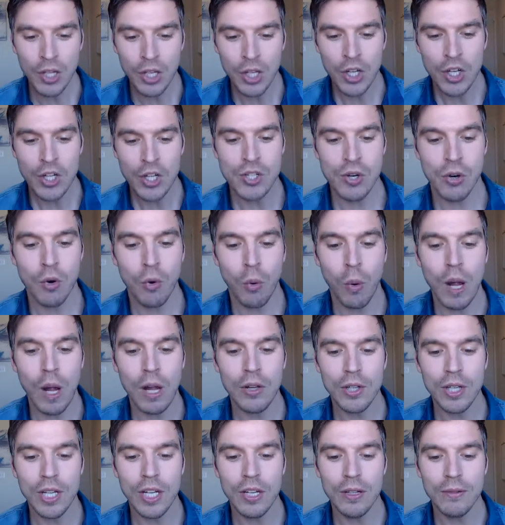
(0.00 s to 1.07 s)
So
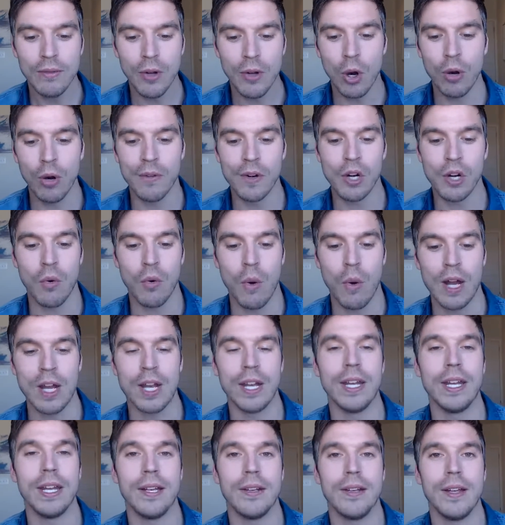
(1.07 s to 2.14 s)
quality over
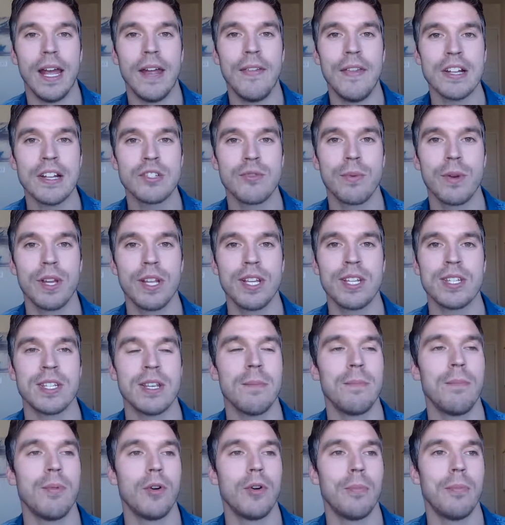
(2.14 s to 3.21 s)
quantity. And that's really
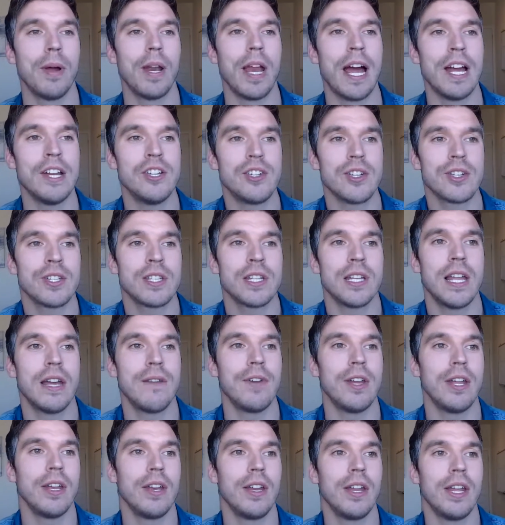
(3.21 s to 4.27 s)
simple, but I just love
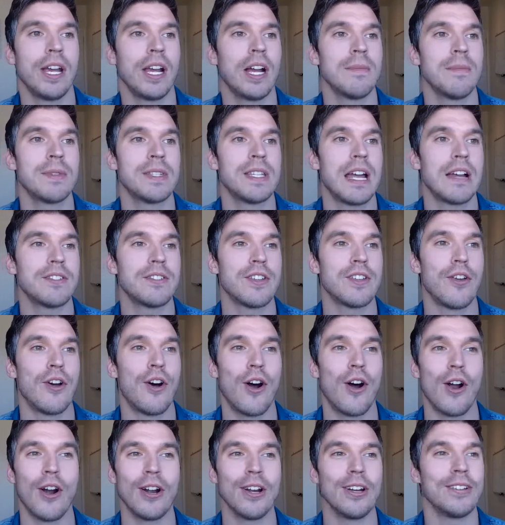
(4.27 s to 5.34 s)
it. It comes down to the
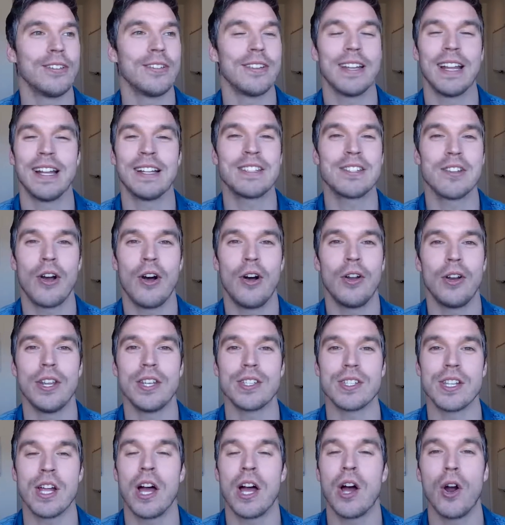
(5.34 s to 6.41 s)
heart. That's all it
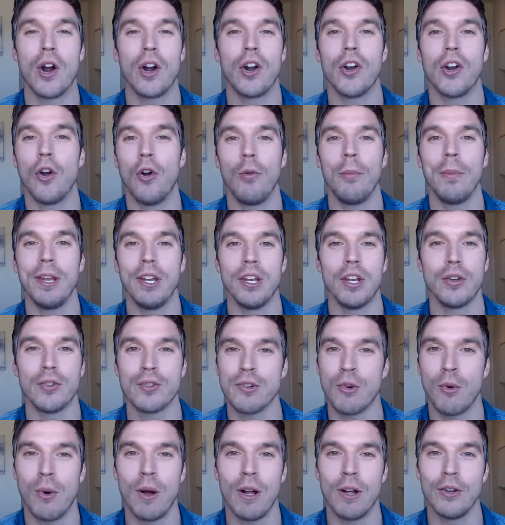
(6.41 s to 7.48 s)
is. The heart only knows
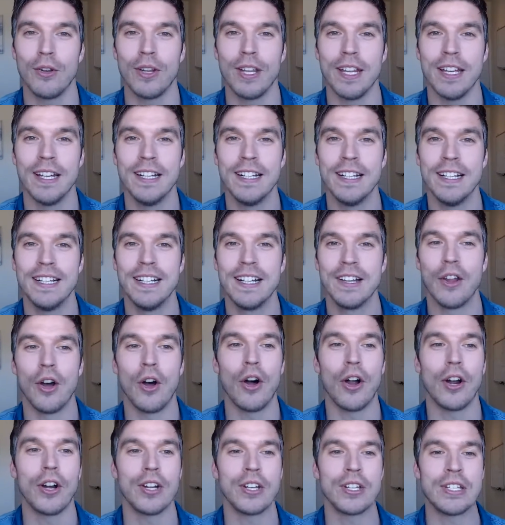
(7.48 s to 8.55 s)
quality. The
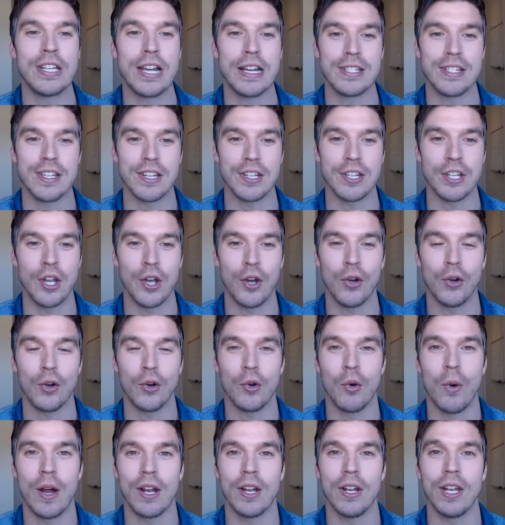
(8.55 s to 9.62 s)
heart doesn't know
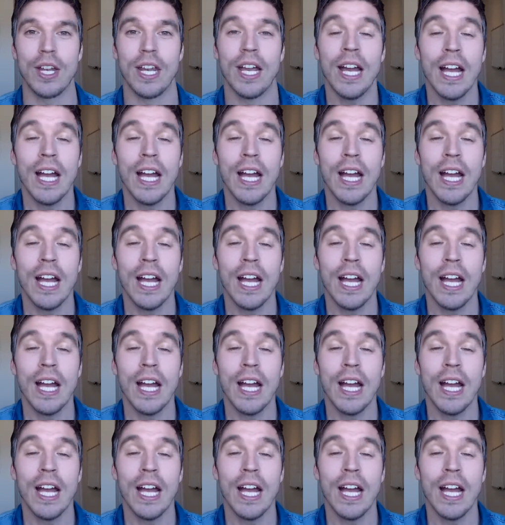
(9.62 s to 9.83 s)
quantity.